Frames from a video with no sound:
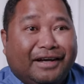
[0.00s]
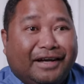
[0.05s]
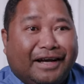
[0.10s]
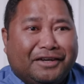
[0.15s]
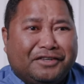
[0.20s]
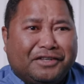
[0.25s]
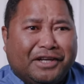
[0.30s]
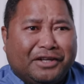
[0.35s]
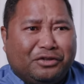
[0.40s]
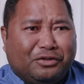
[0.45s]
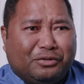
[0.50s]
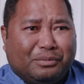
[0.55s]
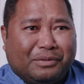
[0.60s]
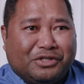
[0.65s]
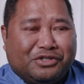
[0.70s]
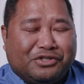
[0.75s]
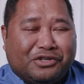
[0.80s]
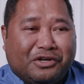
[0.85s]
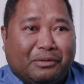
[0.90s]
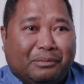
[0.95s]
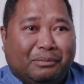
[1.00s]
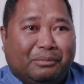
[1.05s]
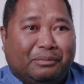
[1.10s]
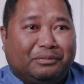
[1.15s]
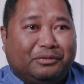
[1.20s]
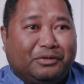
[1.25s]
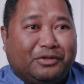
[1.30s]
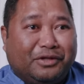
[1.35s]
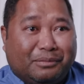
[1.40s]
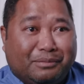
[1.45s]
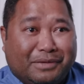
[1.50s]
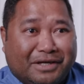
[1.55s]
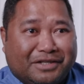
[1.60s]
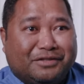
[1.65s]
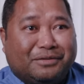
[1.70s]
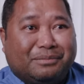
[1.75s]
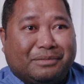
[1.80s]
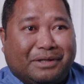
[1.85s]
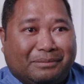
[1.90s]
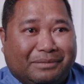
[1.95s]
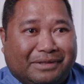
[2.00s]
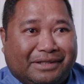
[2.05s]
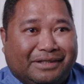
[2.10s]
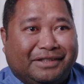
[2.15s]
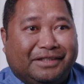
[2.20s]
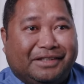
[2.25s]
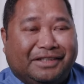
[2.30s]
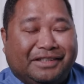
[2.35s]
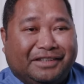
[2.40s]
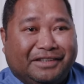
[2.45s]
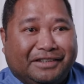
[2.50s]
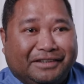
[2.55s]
I try and do my job to the best of my ability.